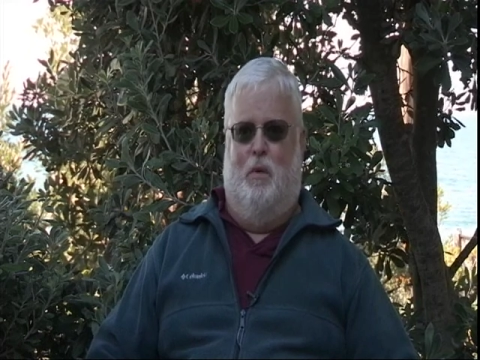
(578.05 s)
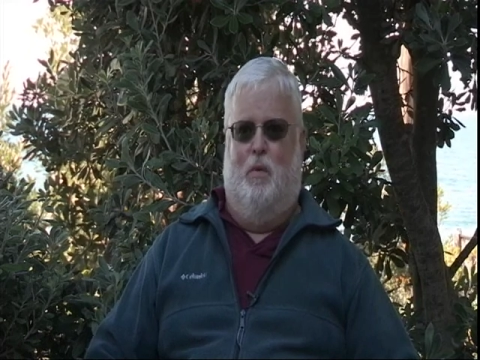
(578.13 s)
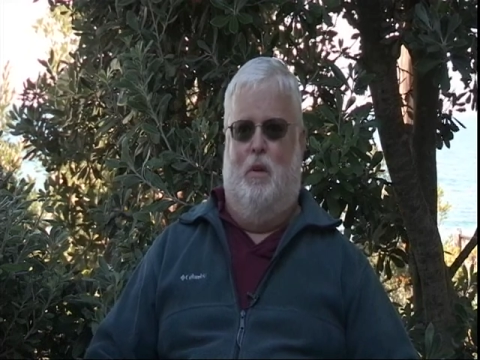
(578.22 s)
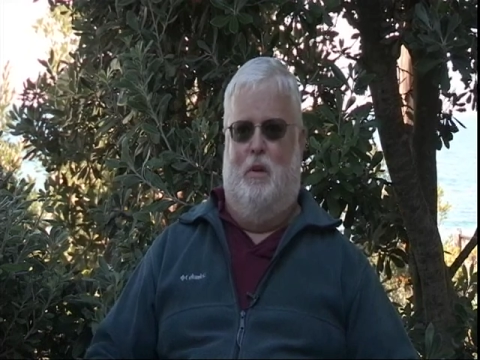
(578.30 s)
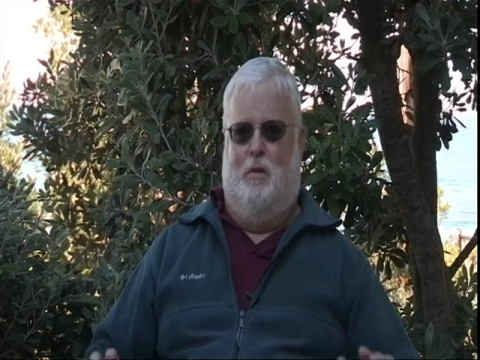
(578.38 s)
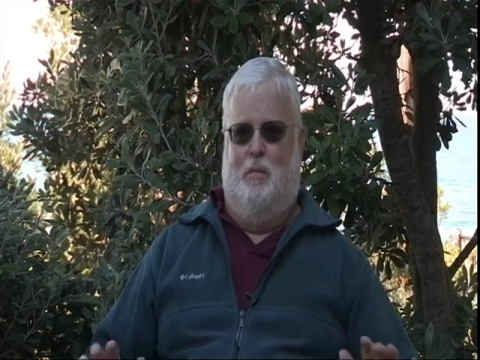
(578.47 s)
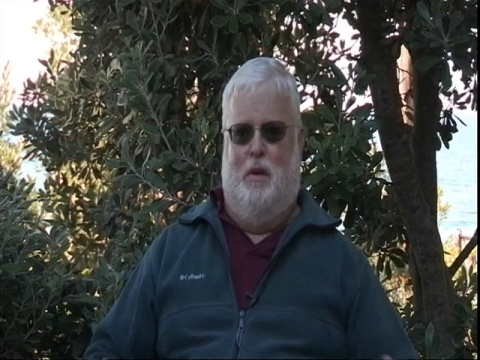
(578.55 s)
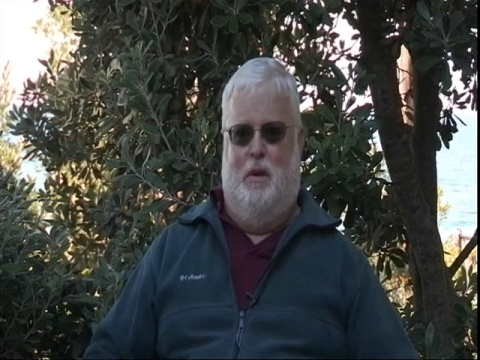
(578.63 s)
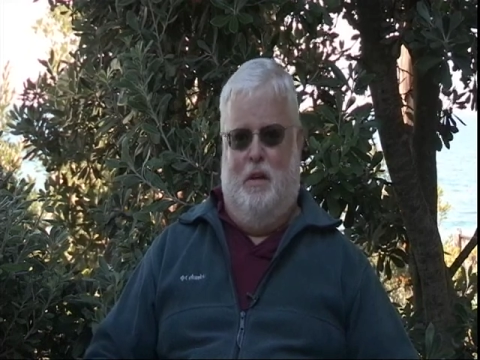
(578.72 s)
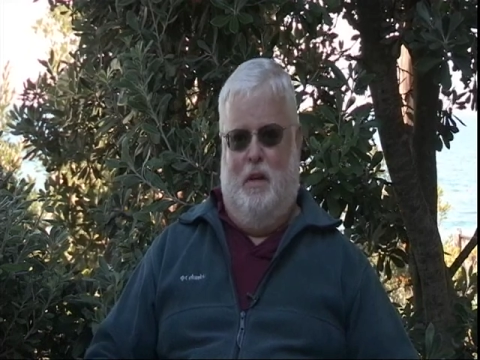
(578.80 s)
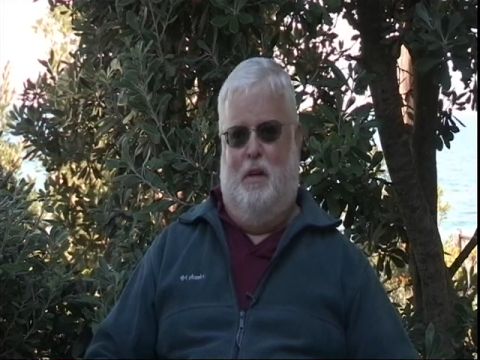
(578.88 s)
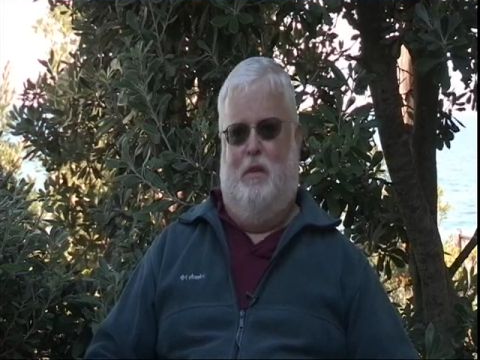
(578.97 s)
I wanted to be
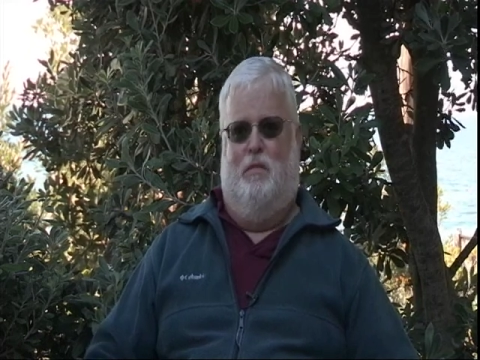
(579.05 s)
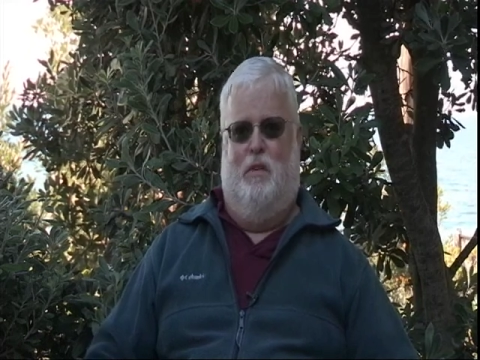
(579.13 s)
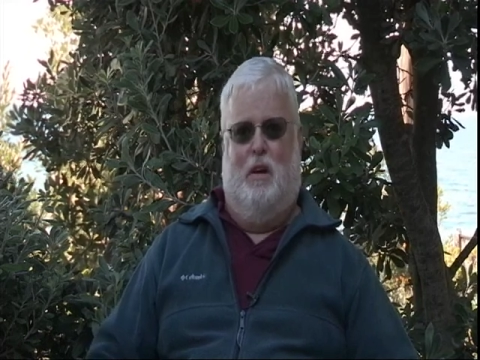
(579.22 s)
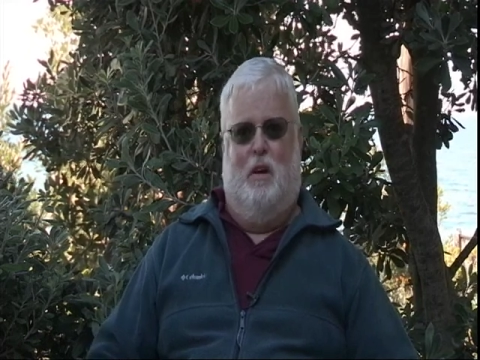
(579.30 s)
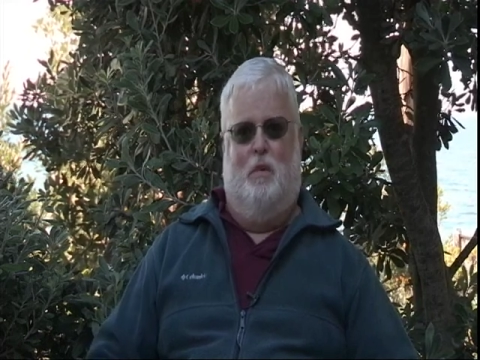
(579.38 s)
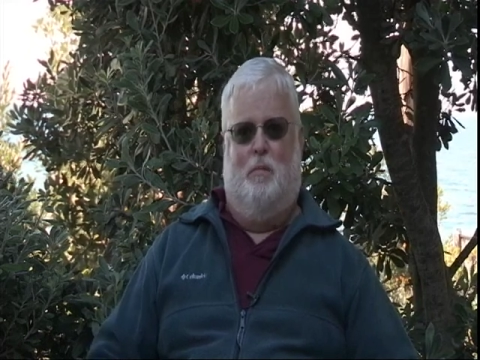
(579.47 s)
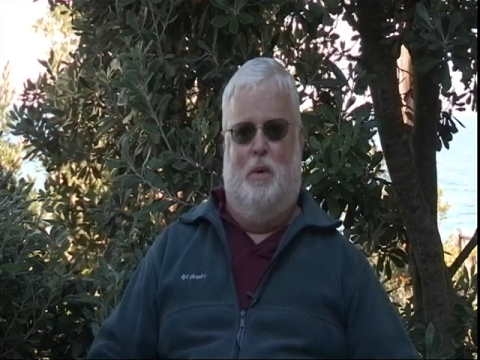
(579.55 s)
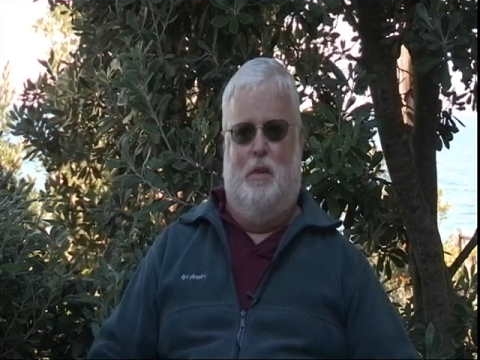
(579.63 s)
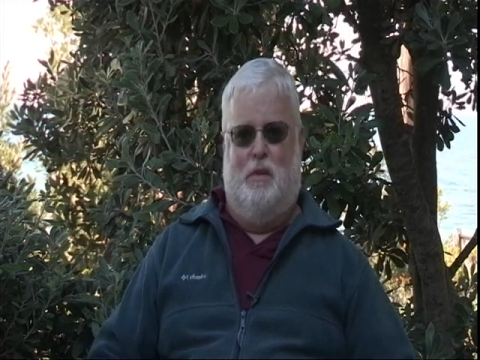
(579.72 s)
in that environment.